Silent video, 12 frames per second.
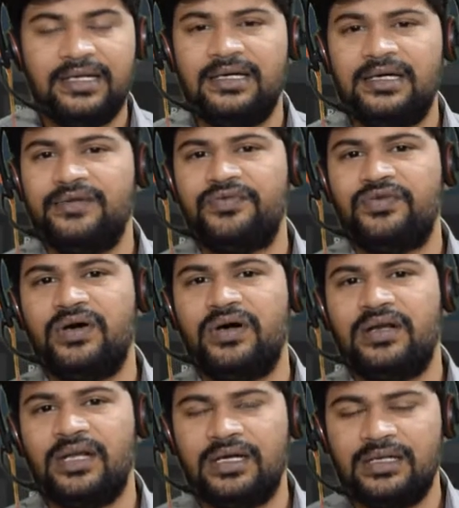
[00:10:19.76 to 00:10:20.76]
uh, if you
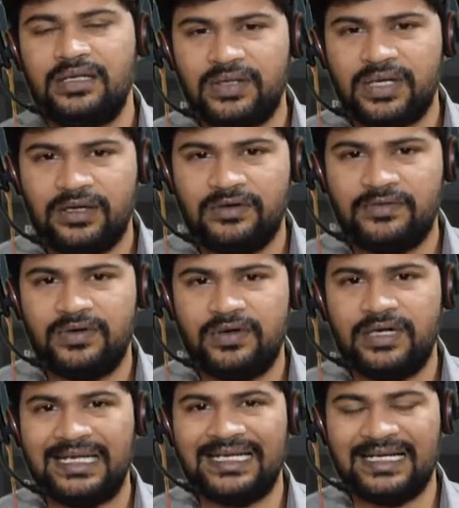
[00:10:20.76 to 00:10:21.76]
are uh, looking
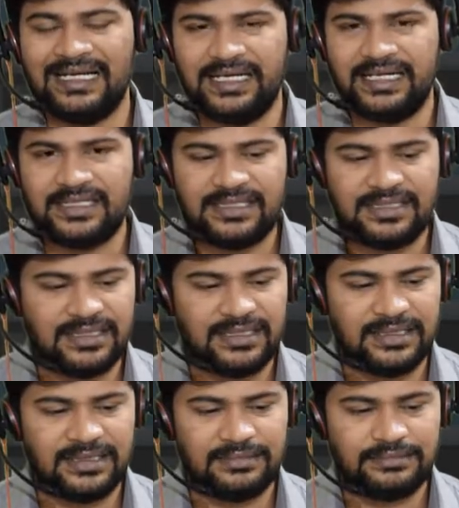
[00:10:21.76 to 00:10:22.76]
for any editor
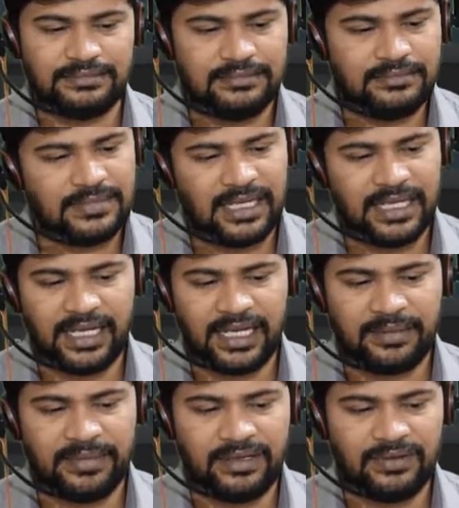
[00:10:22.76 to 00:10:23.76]
i
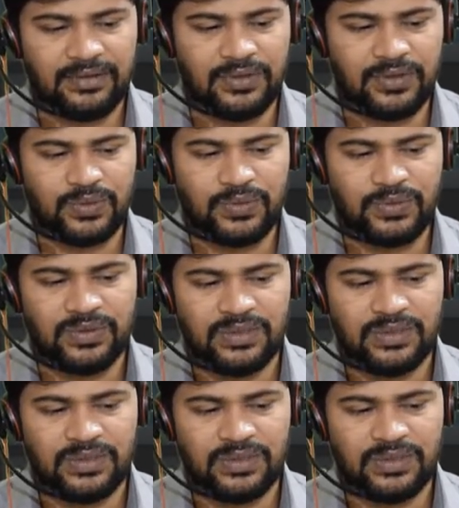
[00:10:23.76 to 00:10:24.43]
recommend go to